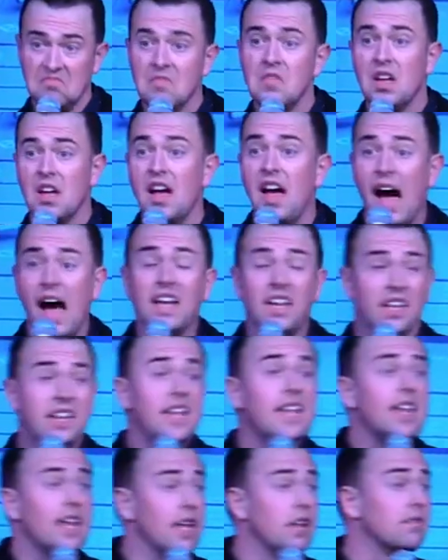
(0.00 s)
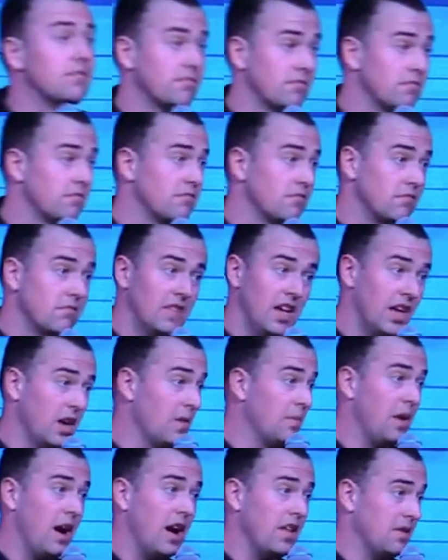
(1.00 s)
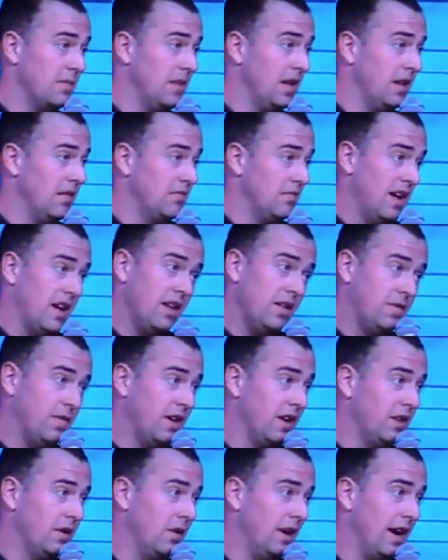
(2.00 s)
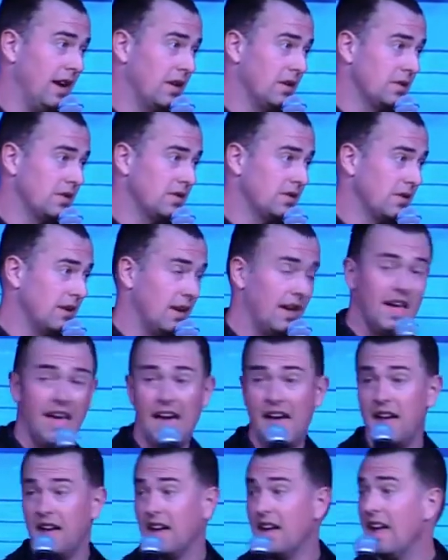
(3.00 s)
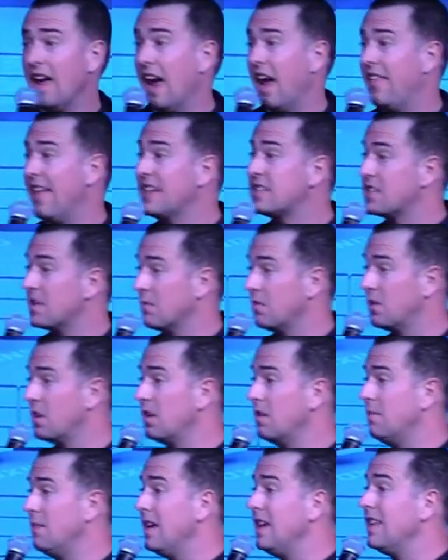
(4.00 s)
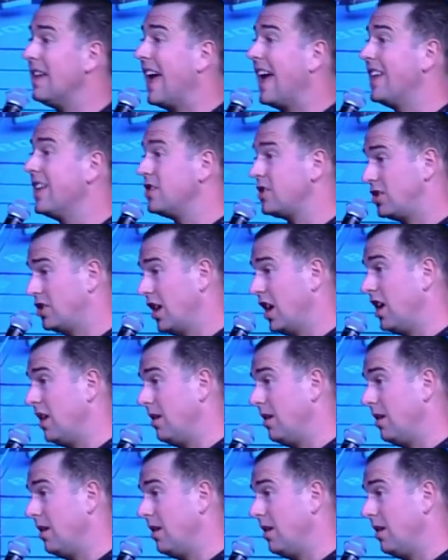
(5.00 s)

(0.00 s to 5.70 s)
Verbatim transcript: I can eat it. It don't bother me. I ain't afraid of no idols. Hey, and that's some good meat and it's cheap.